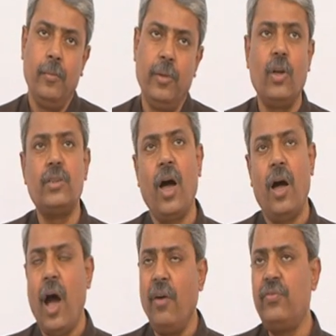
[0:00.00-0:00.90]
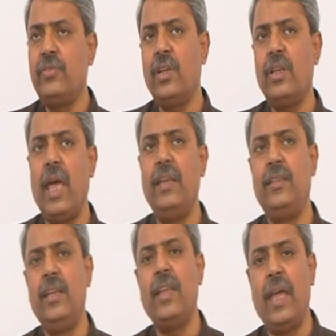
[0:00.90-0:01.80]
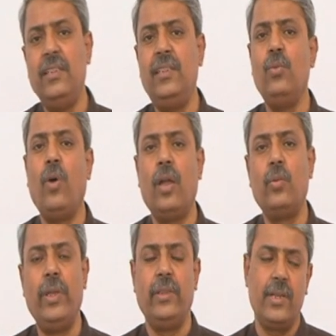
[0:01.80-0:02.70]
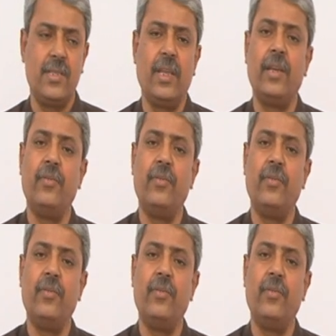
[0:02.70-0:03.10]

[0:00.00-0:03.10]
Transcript: Because after 1991, when there is a